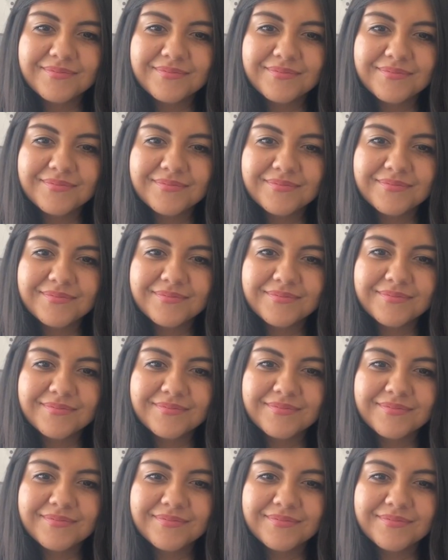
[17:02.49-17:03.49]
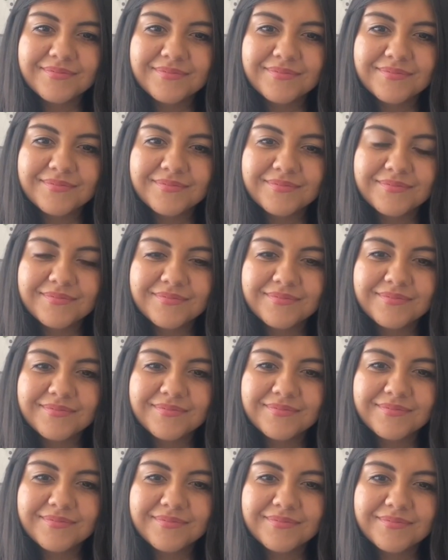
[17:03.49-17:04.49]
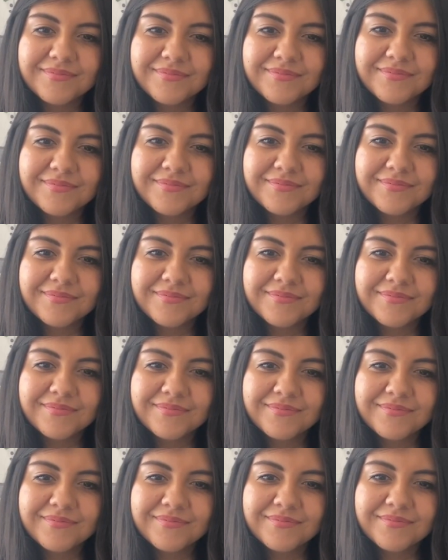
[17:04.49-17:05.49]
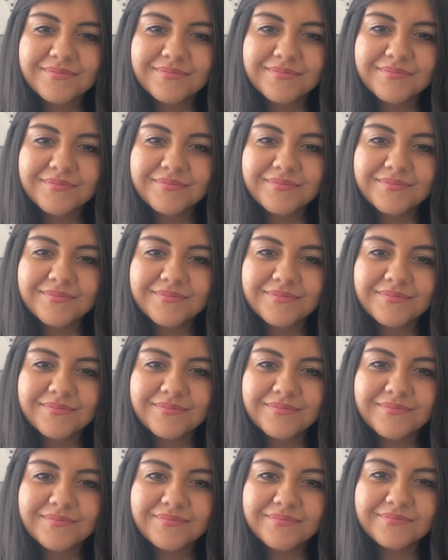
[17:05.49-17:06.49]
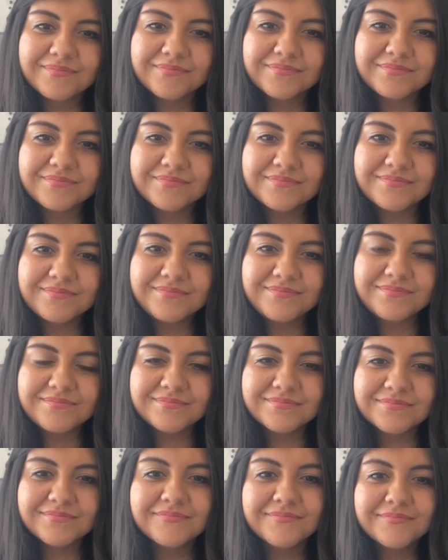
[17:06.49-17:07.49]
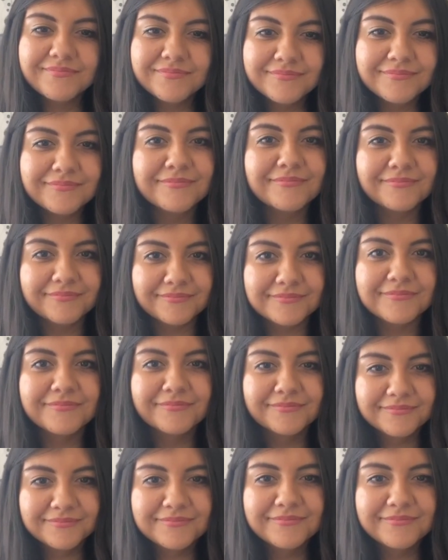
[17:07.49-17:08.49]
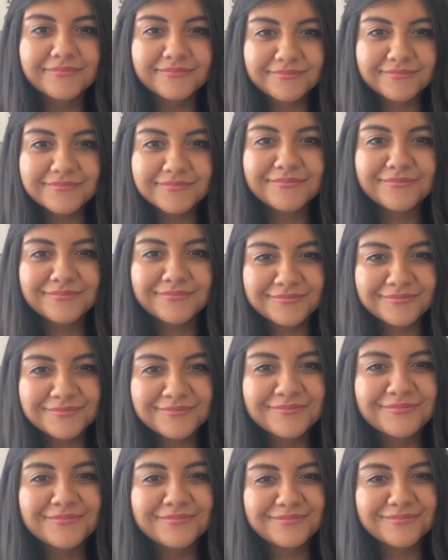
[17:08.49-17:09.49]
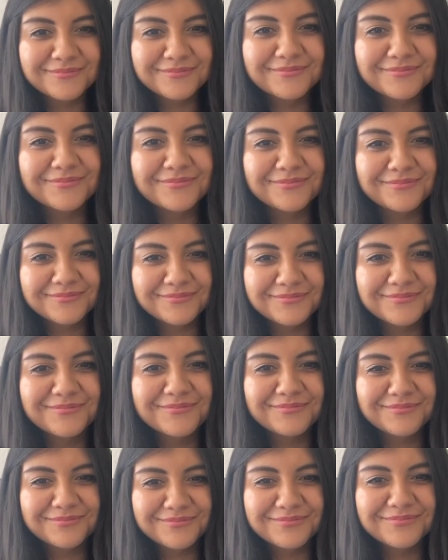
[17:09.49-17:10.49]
No words are spoken by the person on screen.